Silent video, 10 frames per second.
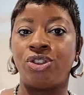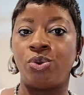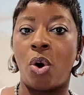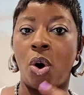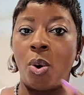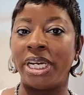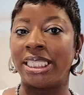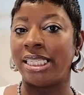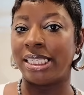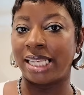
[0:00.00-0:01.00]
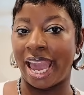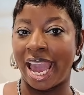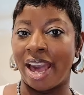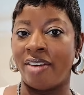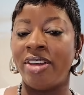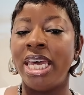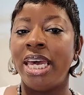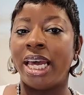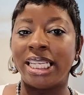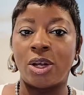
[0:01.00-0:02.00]
you always need to have,
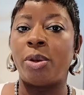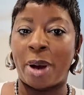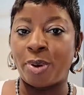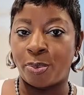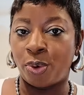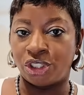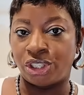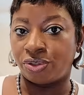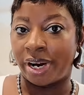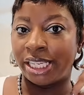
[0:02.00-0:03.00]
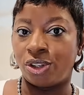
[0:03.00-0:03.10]
it's all about proportions, right?